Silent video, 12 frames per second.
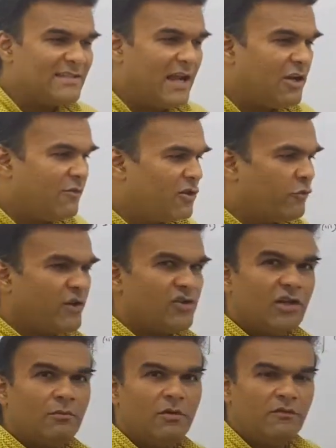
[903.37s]
start with
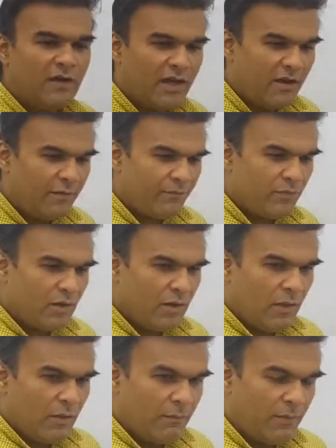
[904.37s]
question number 5.
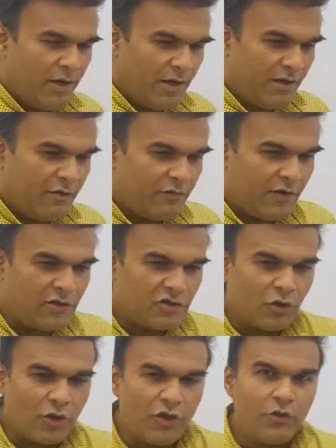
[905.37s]
My dear friend,
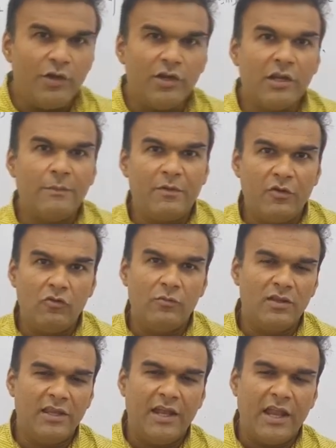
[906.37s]
sorry to interrupt you,
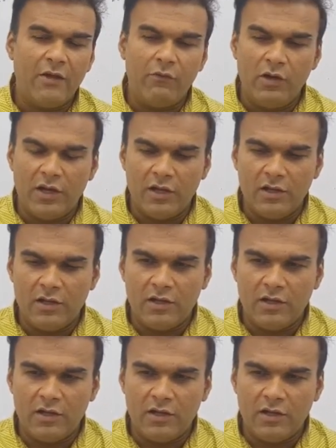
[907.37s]
but then I would